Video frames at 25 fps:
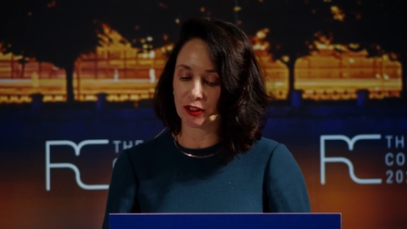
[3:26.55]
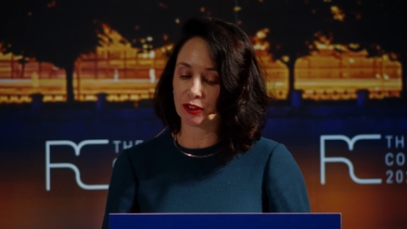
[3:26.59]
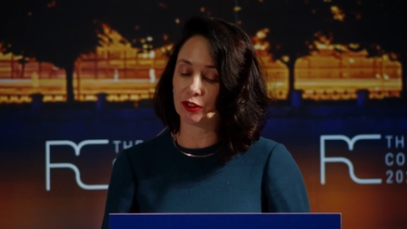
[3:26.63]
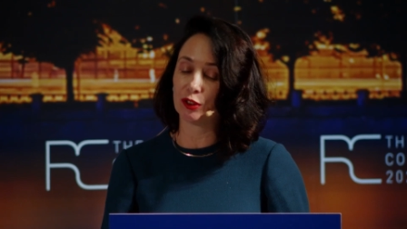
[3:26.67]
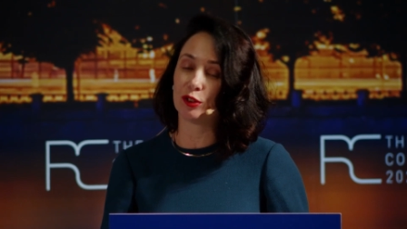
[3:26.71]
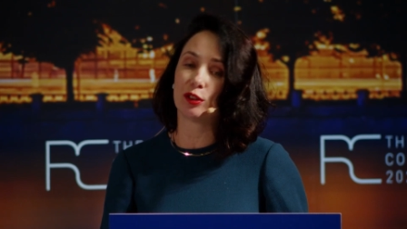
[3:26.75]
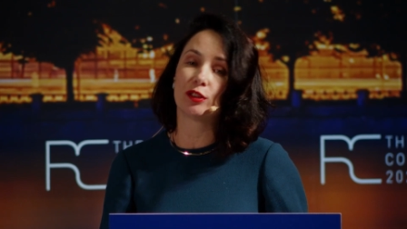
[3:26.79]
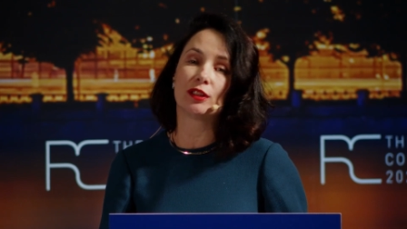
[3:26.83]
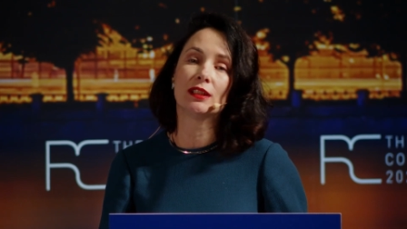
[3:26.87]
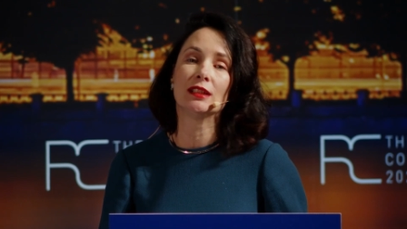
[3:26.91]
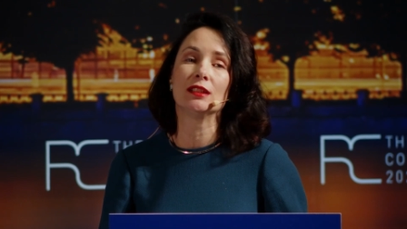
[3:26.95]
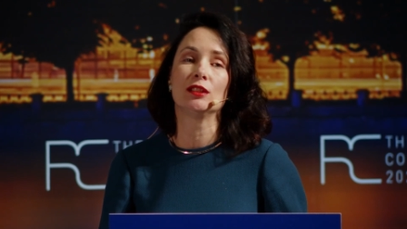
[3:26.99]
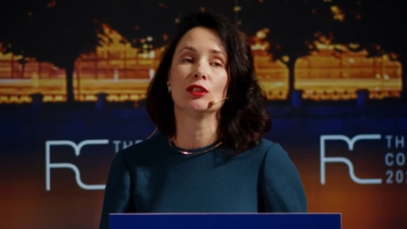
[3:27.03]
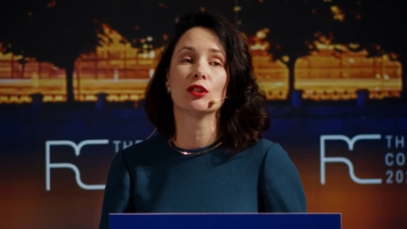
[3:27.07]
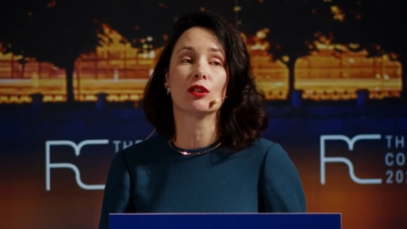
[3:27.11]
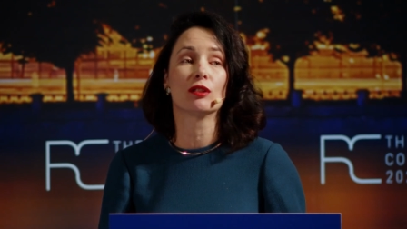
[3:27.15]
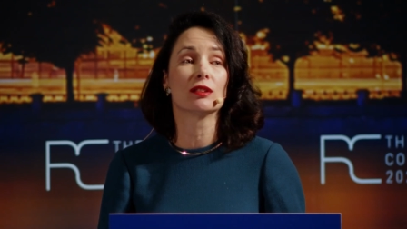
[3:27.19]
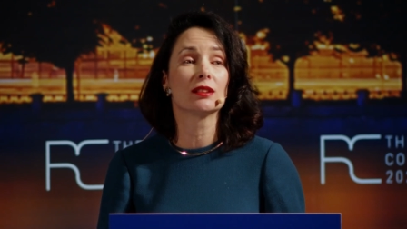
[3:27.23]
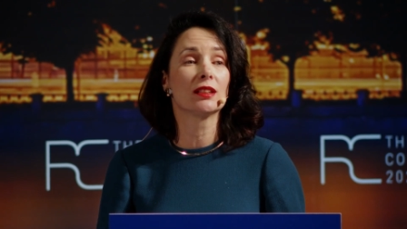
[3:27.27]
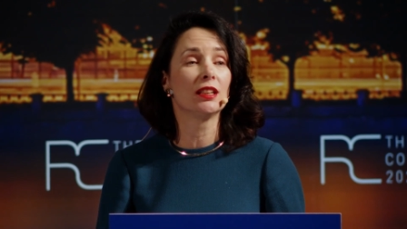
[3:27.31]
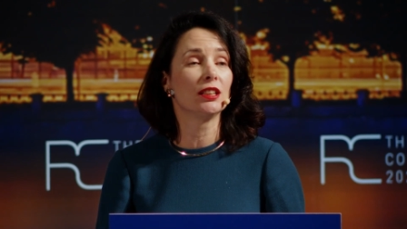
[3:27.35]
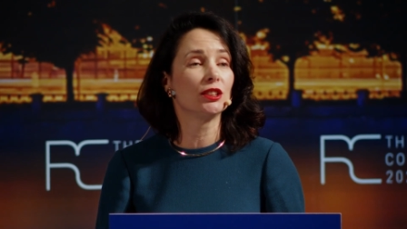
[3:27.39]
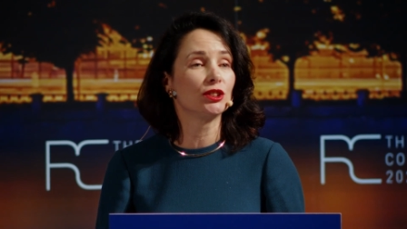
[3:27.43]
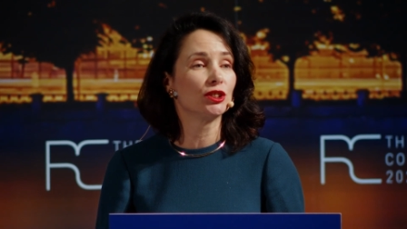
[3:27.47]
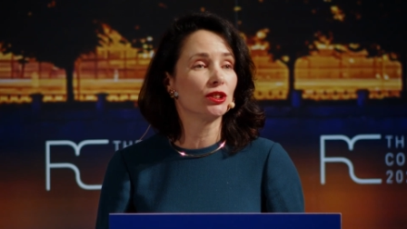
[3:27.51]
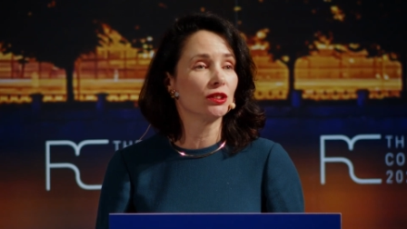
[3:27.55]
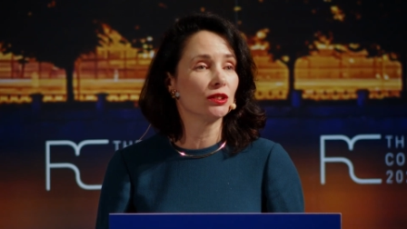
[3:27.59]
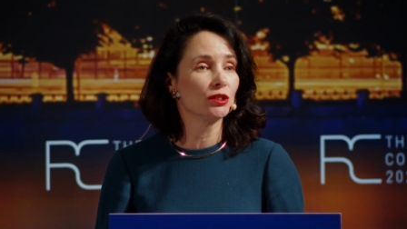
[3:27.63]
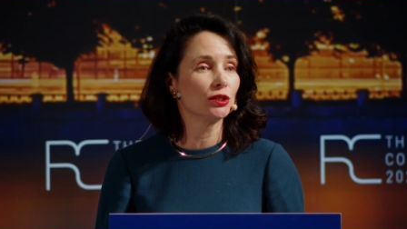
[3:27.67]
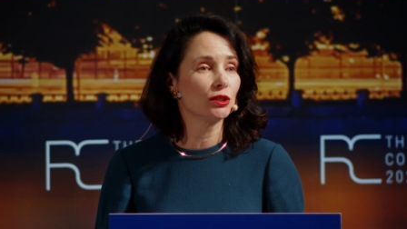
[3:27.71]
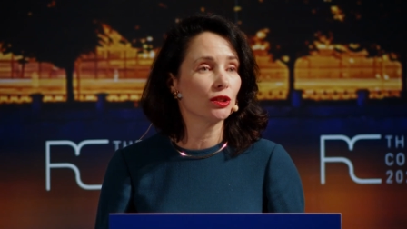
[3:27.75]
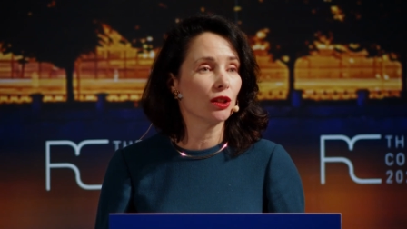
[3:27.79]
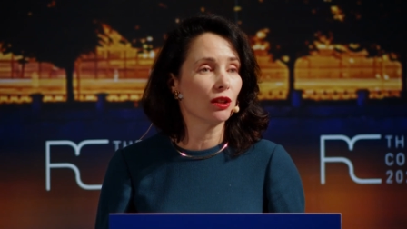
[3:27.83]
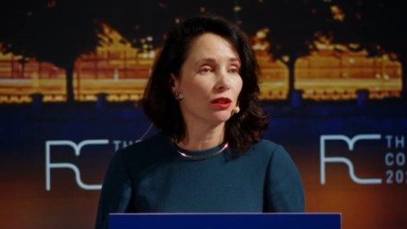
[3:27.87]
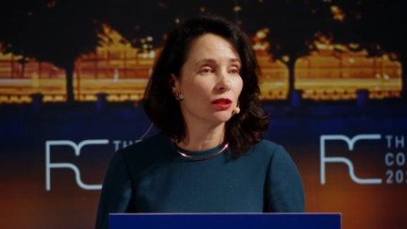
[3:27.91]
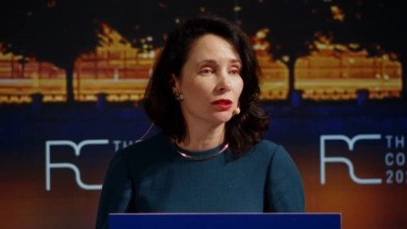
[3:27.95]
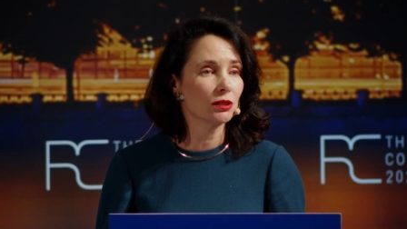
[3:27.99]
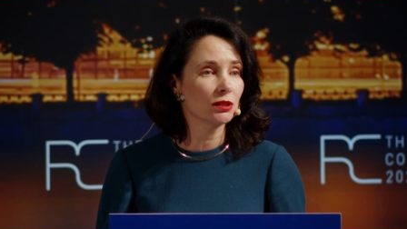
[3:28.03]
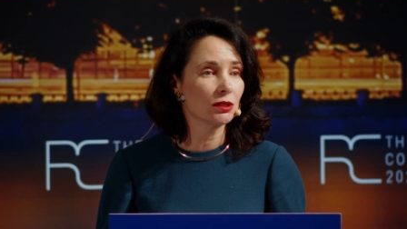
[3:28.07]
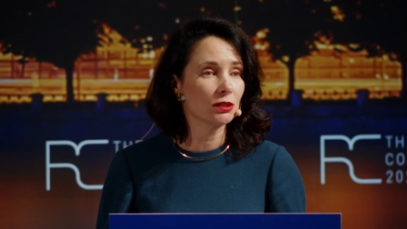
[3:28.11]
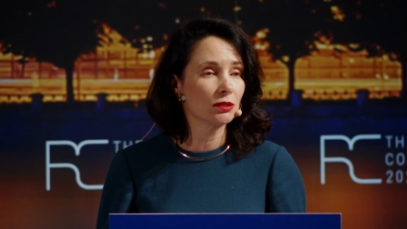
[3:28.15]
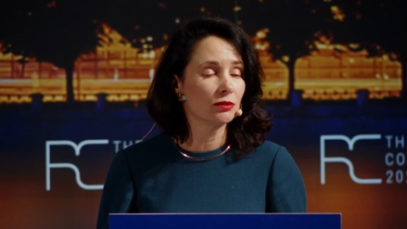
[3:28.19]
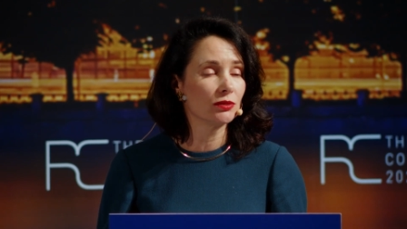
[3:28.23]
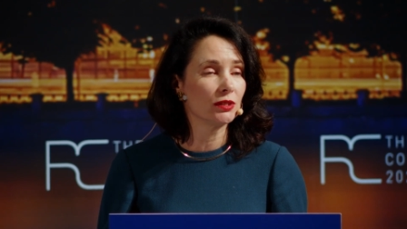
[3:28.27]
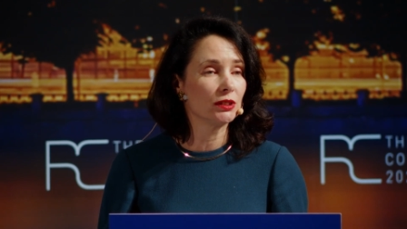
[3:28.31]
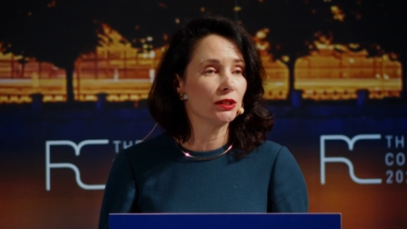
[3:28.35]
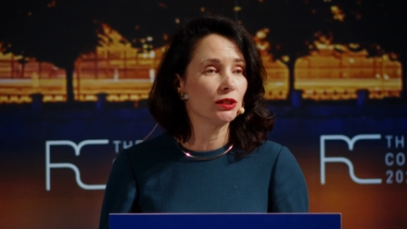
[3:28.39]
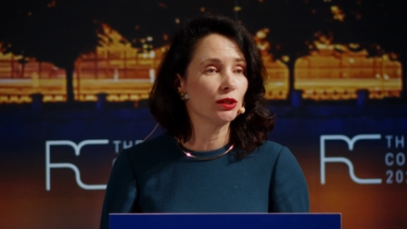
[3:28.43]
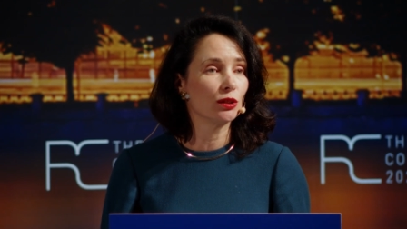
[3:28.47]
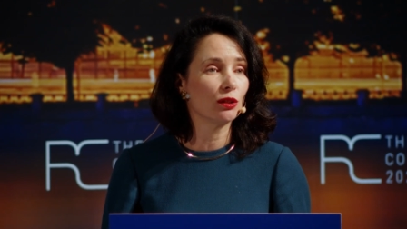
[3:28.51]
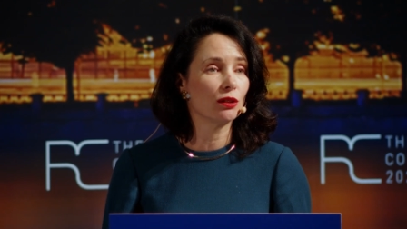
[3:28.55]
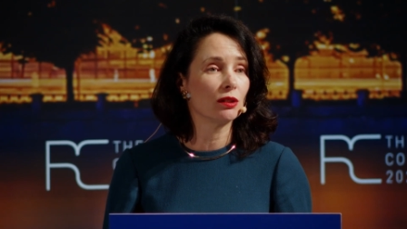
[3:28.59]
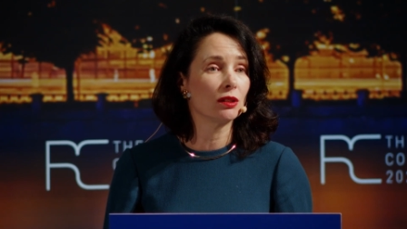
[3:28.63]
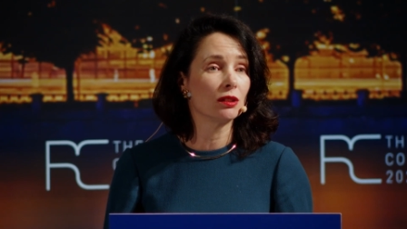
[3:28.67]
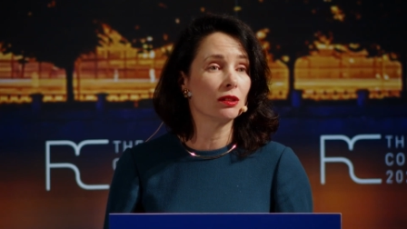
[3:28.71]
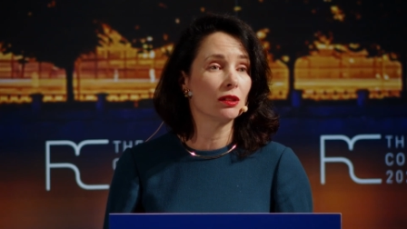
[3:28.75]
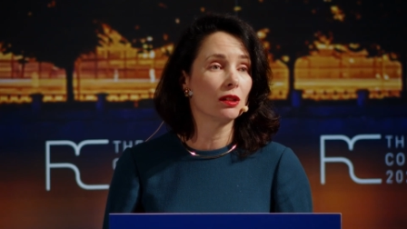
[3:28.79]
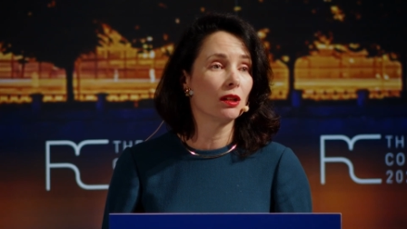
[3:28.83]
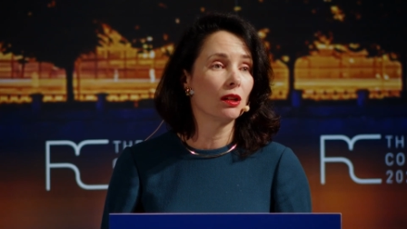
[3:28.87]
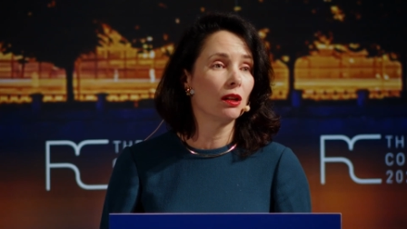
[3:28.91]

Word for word: during your kitchen talks with your